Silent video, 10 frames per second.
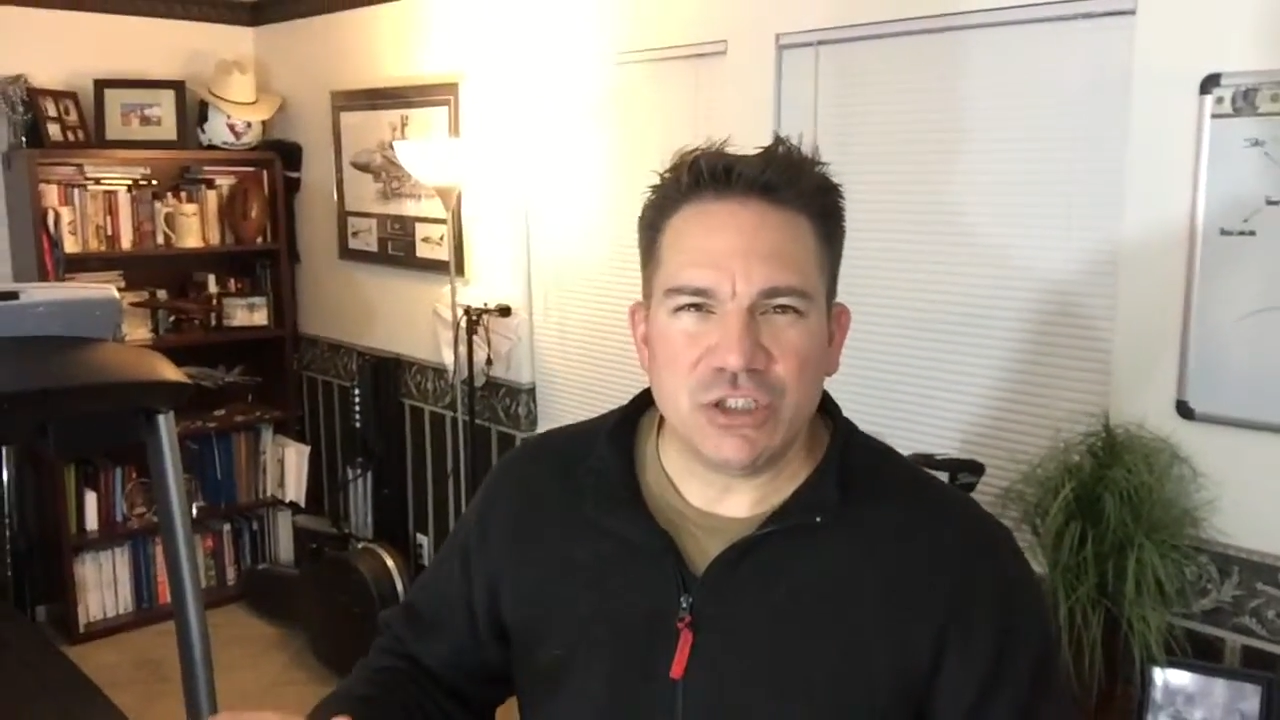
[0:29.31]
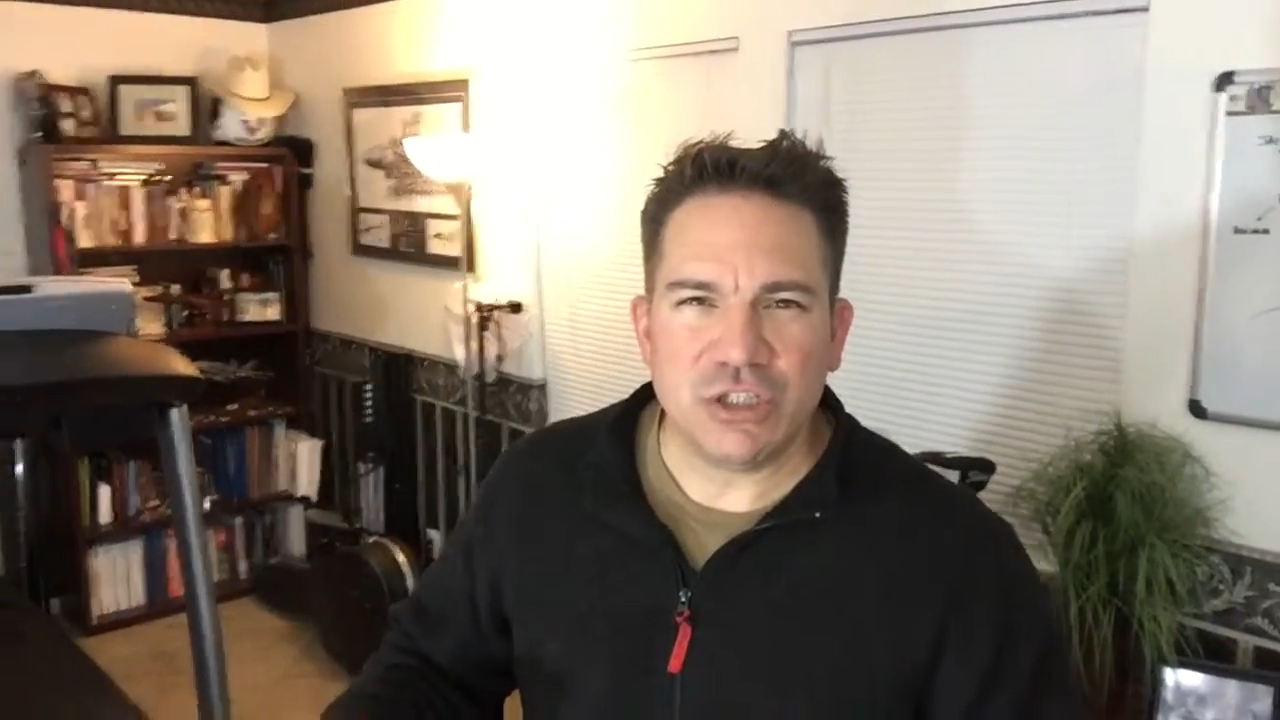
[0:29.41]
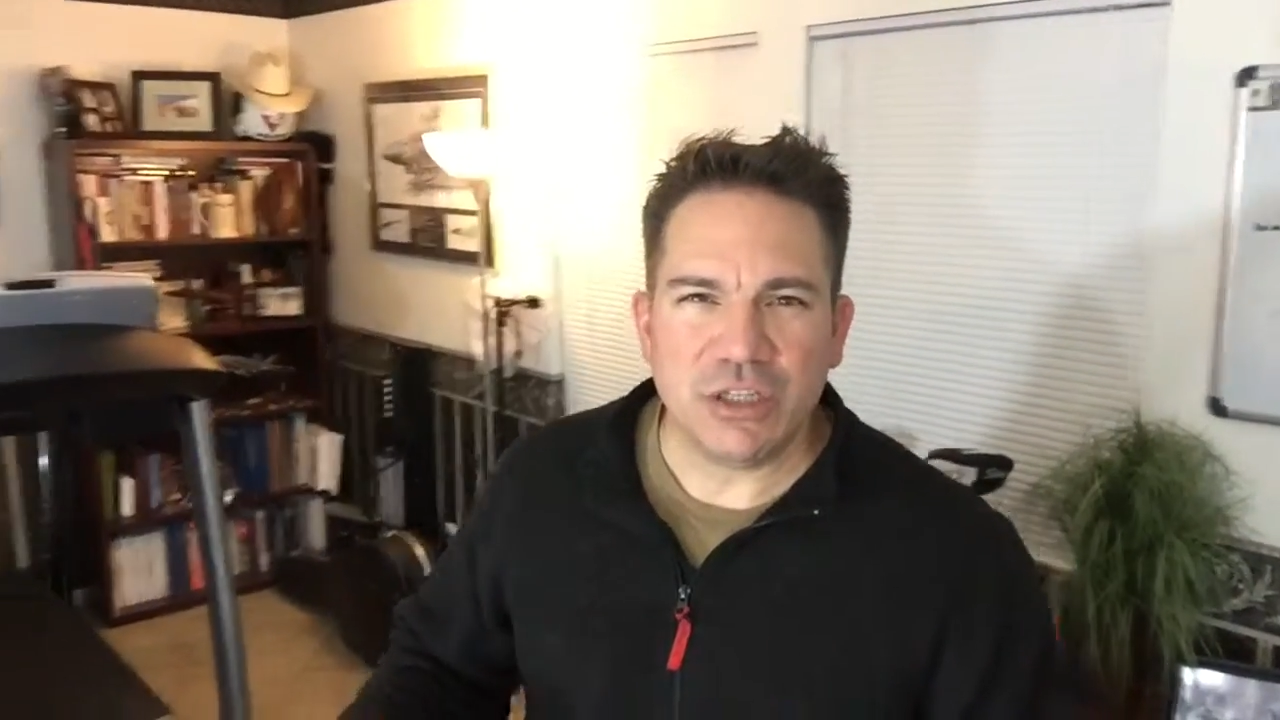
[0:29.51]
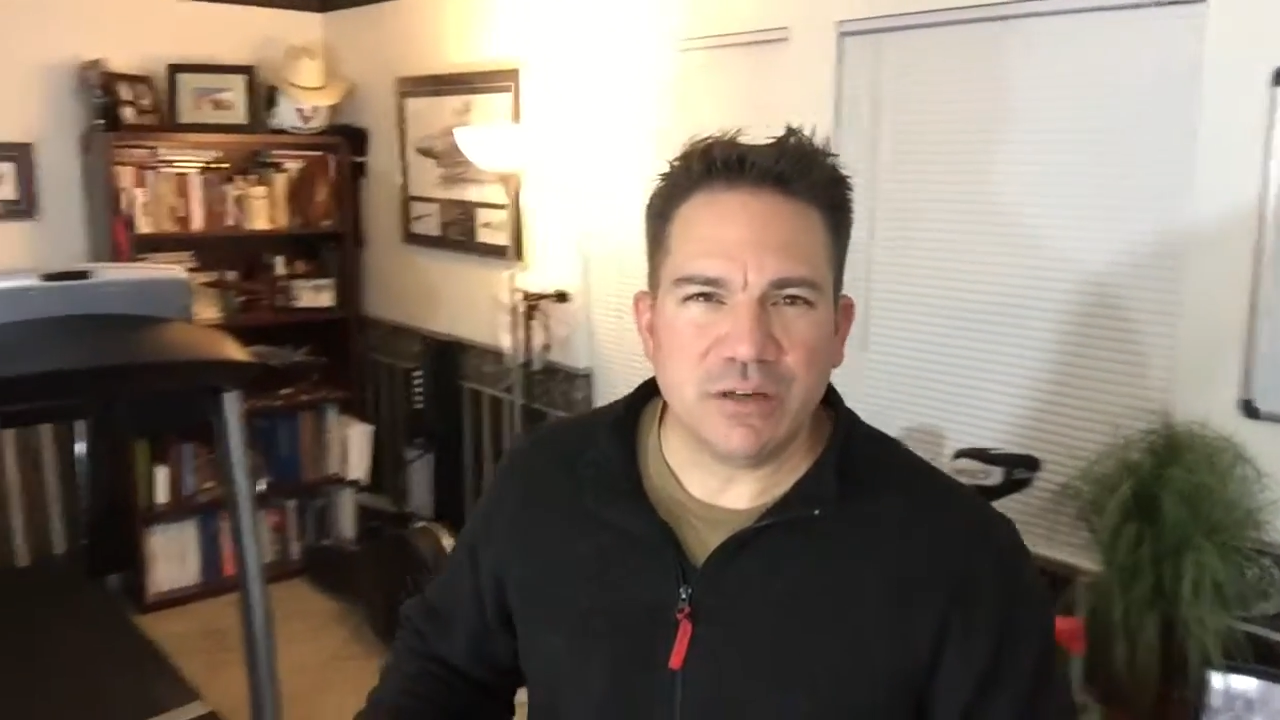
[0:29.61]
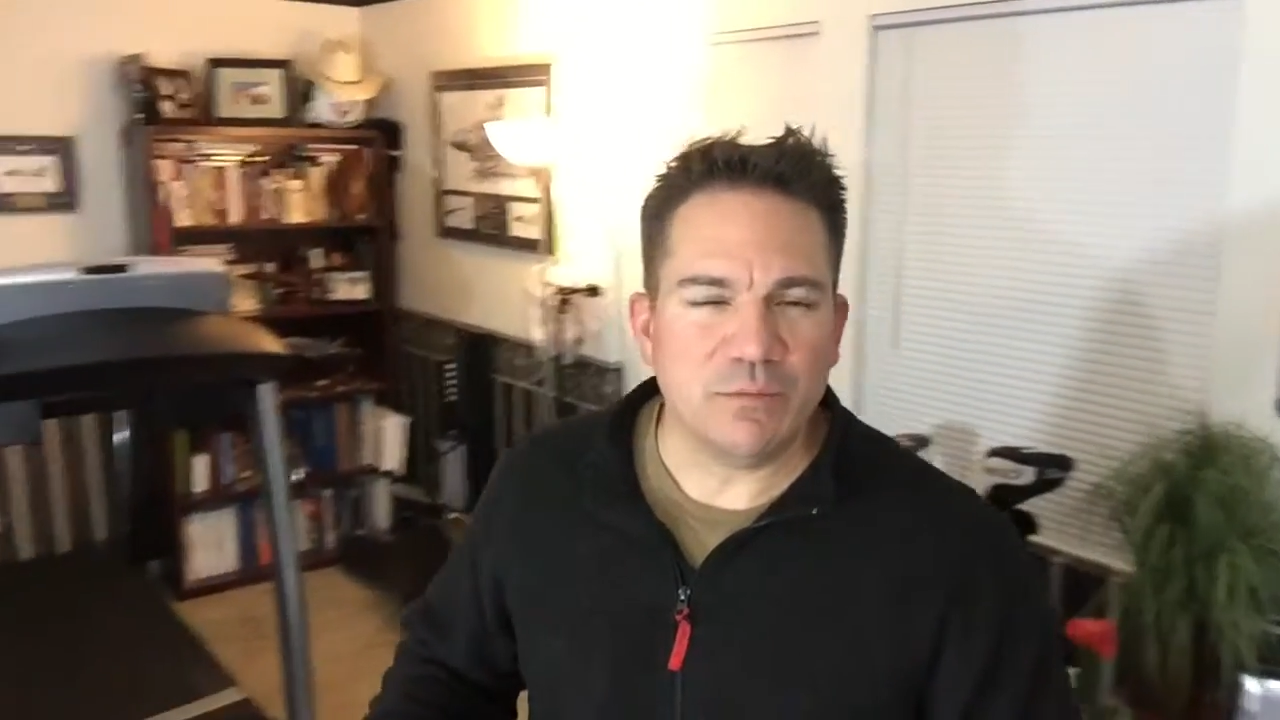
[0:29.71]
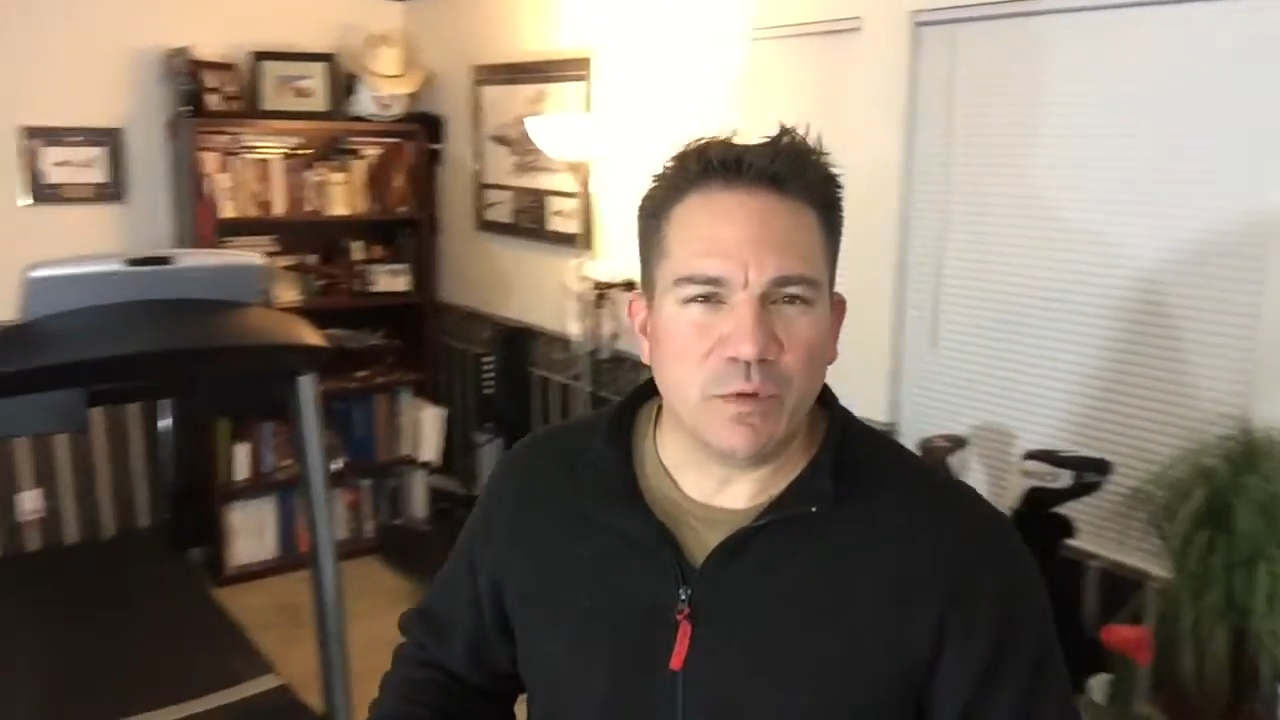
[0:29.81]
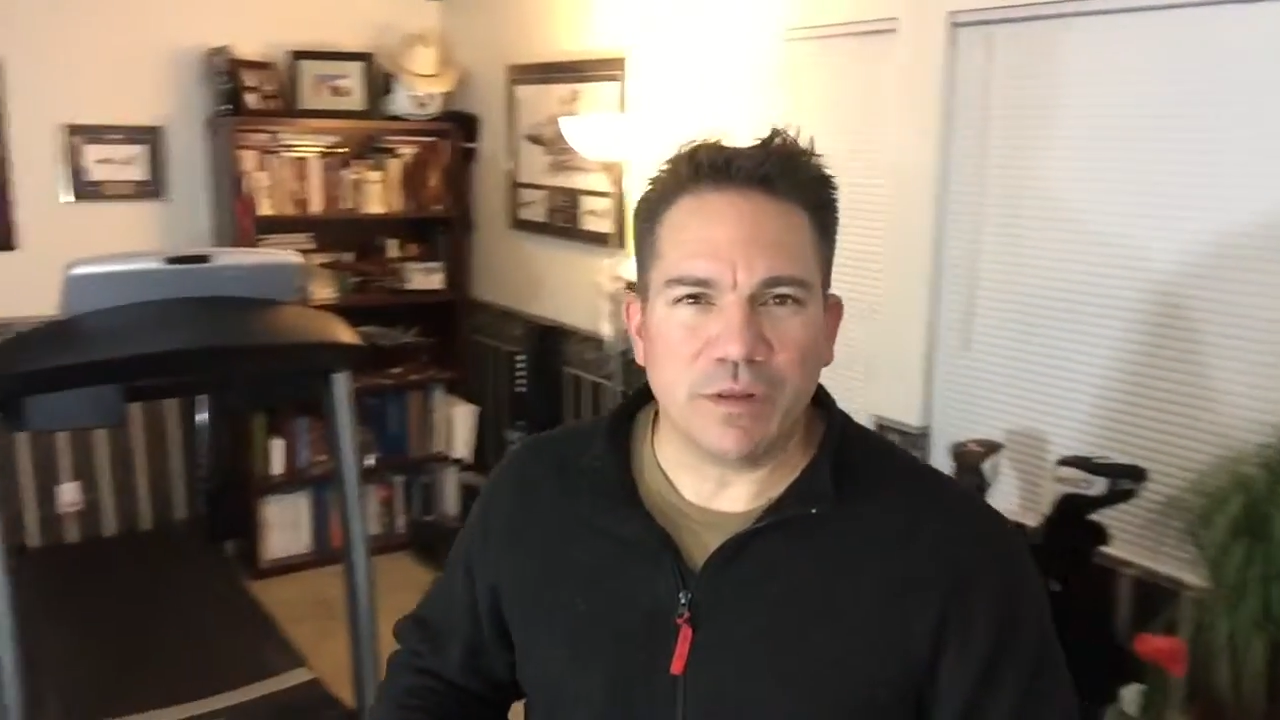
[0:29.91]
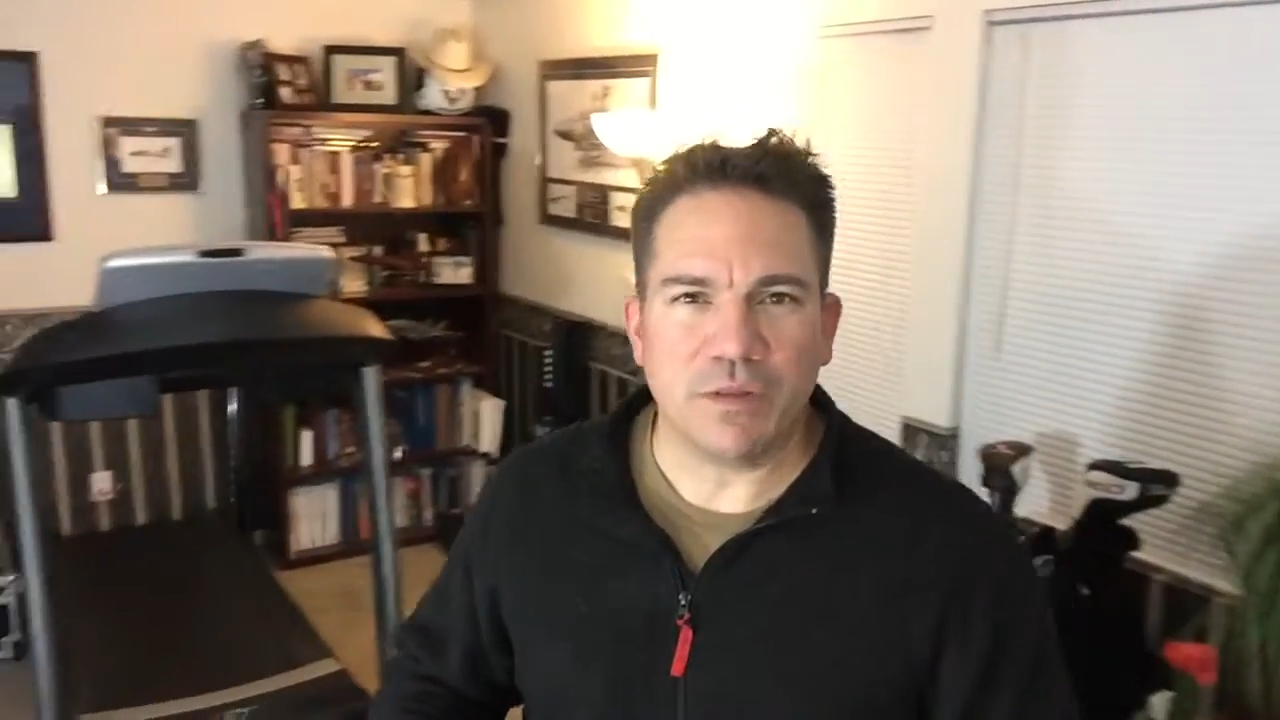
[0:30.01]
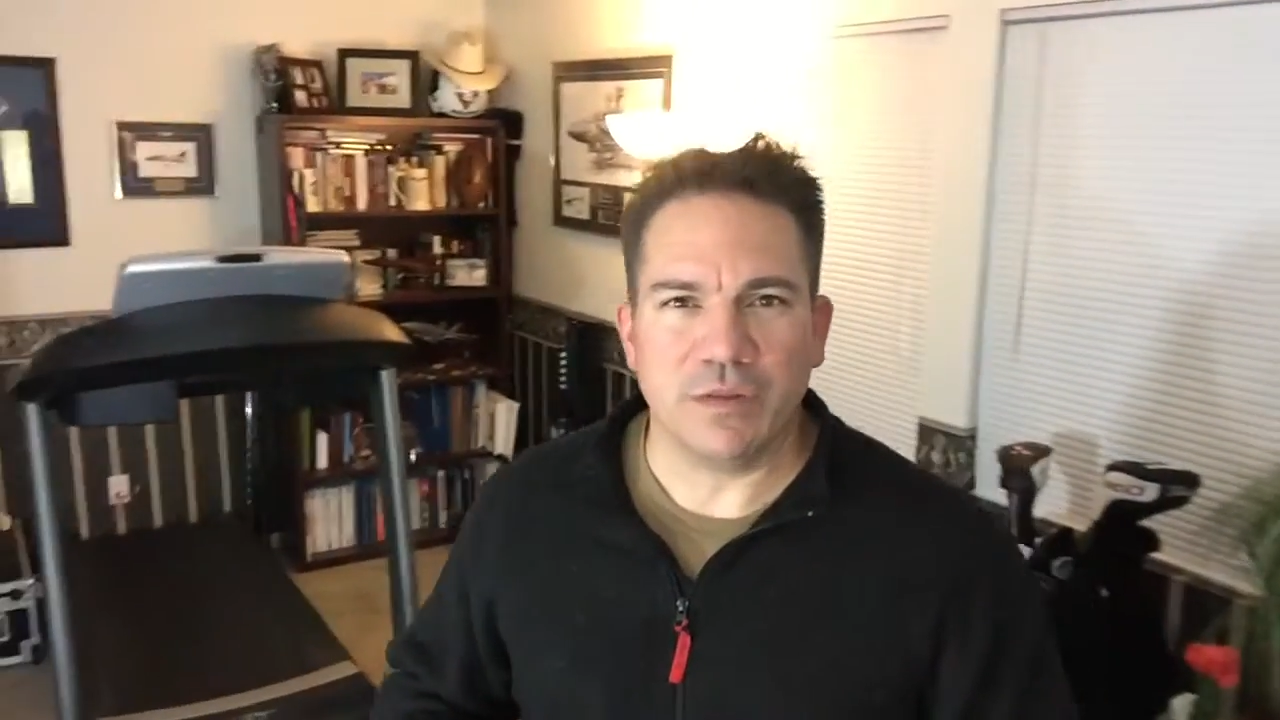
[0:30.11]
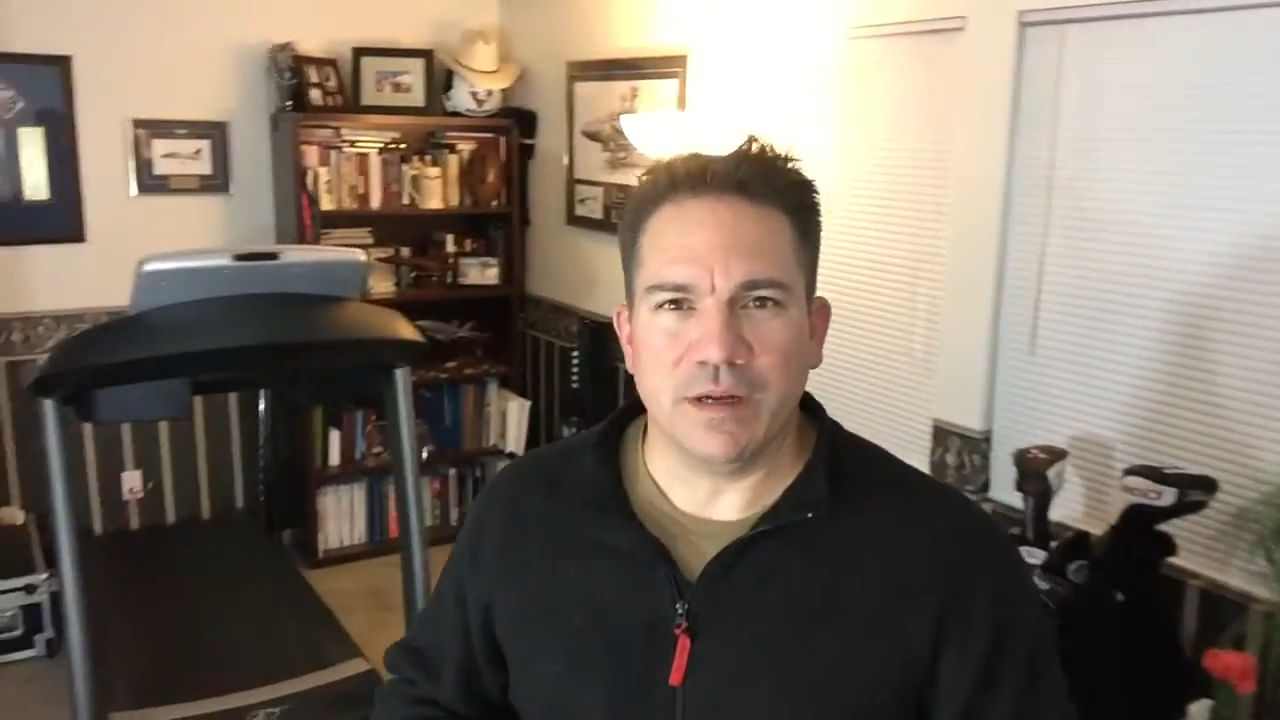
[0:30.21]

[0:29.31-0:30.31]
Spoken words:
gym with,